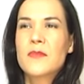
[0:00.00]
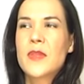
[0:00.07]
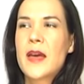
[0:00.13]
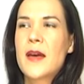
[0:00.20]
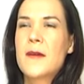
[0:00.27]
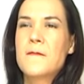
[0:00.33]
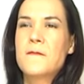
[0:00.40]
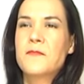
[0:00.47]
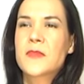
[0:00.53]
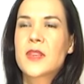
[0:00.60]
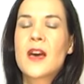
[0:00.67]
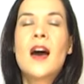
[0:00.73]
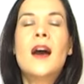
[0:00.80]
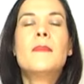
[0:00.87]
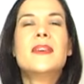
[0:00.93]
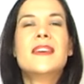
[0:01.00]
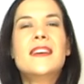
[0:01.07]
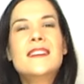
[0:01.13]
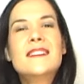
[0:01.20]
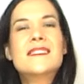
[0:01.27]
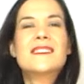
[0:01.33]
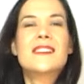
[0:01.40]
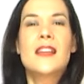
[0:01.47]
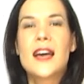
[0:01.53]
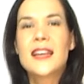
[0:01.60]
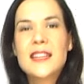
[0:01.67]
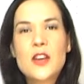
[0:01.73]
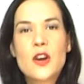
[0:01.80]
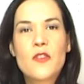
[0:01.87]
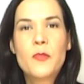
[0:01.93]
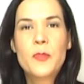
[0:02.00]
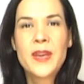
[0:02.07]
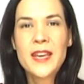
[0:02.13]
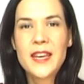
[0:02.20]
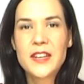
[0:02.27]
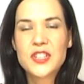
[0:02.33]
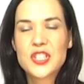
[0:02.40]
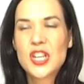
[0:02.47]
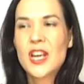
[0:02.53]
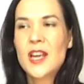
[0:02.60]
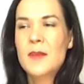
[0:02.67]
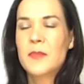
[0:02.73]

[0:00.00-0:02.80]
coming in slightly off pitch,